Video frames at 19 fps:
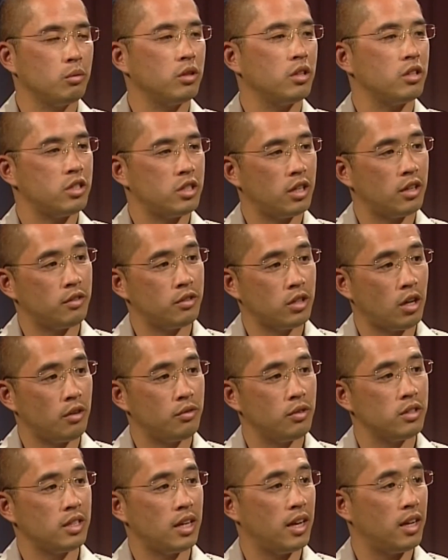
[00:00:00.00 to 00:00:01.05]
with the sheriff's
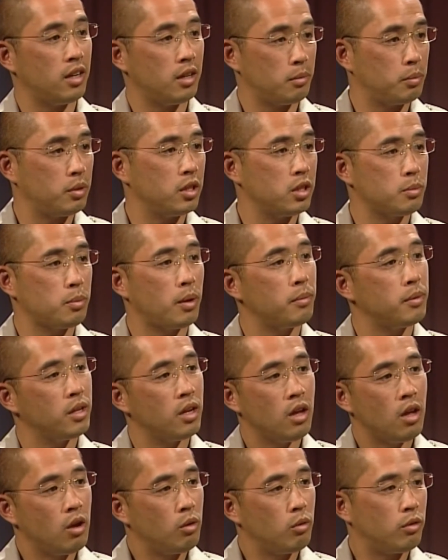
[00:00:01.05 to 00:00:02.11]
office and a police department,
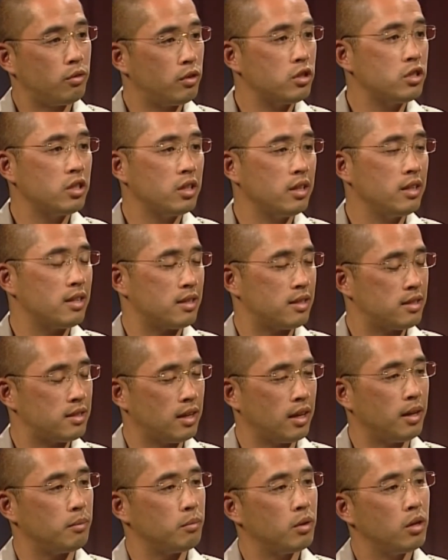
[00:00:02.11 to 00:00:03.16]
we're virtually the
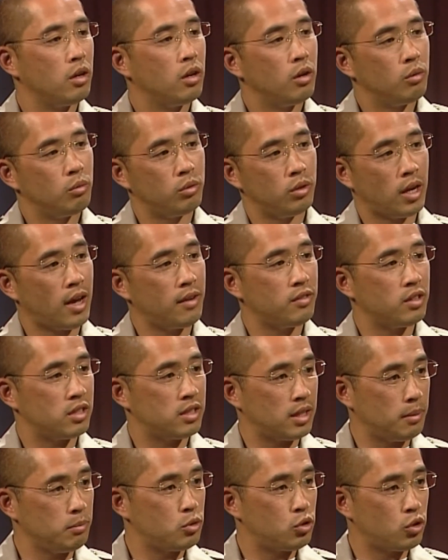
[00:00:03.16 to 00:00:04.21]
same. We have the same